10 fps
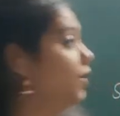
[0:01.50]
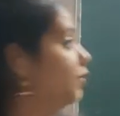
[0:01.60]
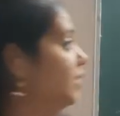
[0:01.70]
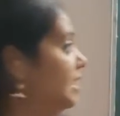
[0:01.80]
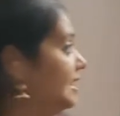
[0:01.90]

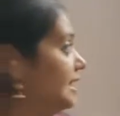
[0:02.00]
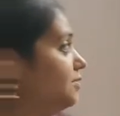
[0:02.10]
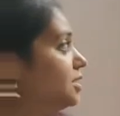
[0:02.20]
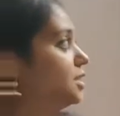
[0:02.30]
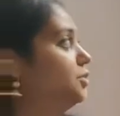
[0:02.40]
we'll deal
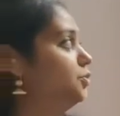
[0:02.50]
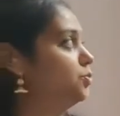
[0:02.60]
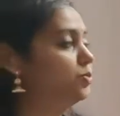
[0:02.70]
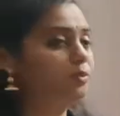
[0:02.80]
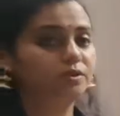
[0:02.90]
with a
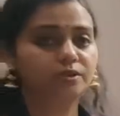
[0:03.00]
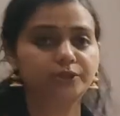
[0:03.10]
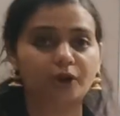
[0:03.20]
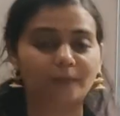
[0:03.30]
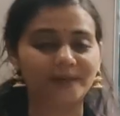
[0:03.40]
new
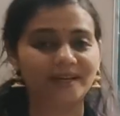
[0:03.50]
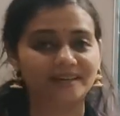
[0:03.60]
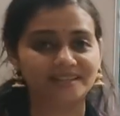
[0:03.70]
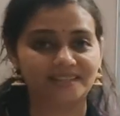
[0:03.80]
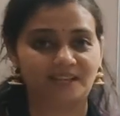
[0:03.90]
topic
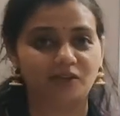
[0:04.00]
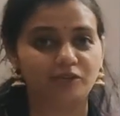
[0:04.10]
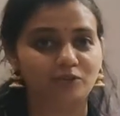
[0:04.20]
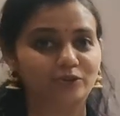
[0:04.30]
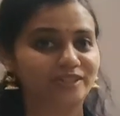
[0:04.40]
under Sale
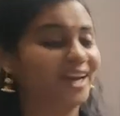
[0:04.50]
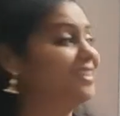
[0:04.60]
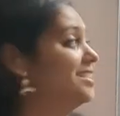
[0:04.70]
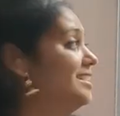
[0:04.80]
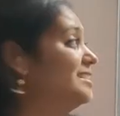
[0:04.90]
of Goods Act,
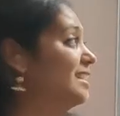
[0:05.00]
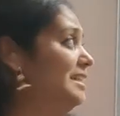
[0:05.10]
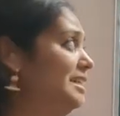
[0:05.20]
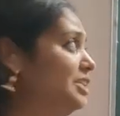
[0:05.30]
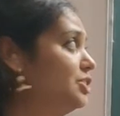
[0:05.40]
that is
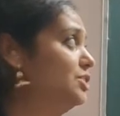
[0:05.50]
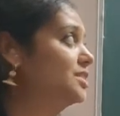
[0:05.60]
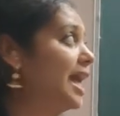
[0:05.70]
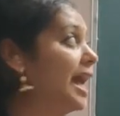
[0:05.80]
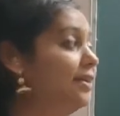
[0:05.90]
conditions
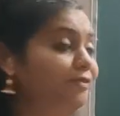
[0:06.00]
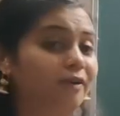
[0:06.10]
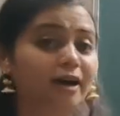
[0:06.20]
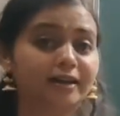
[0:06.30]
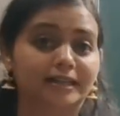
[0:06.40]
and
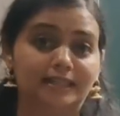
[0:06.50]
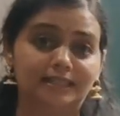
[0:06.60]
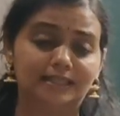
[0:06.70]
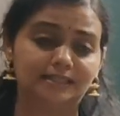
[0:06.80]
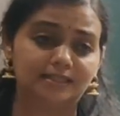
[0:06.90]

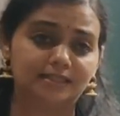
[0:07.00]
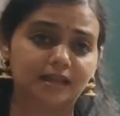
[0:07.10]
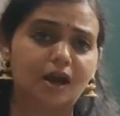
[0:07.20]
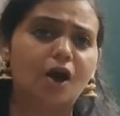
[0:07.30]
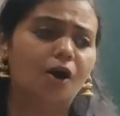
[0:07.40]
warranties.
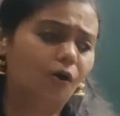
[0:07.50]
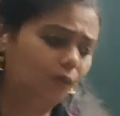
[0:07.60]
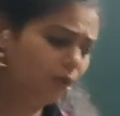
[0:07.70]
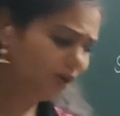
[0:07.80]
What